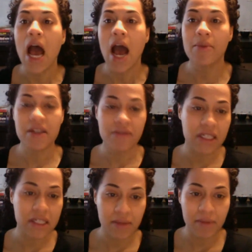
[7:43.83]
I would
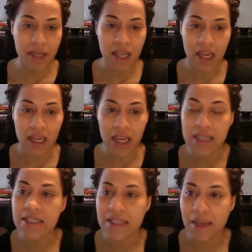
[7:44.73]
definitely say my cake
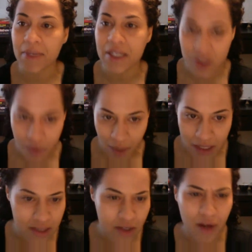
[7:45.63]
is
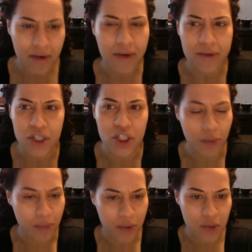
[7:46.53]
semi-sweet. It's not
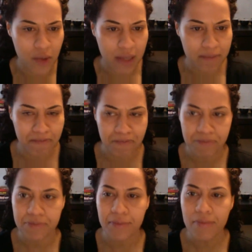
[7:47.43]
super sweet,
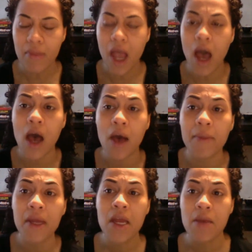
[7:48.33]

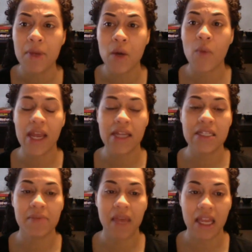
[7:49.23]
but a
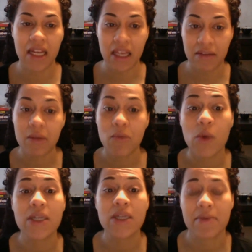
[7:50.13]
way to make it
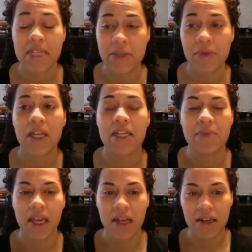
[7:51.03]
even more semi-sweet
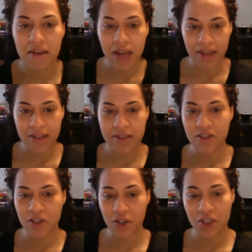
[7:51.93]
is make a
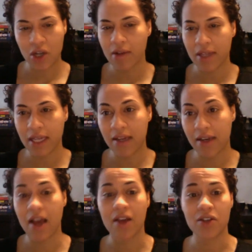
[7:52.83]
nice dark chocolate
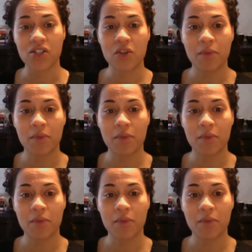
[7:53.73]
ganache.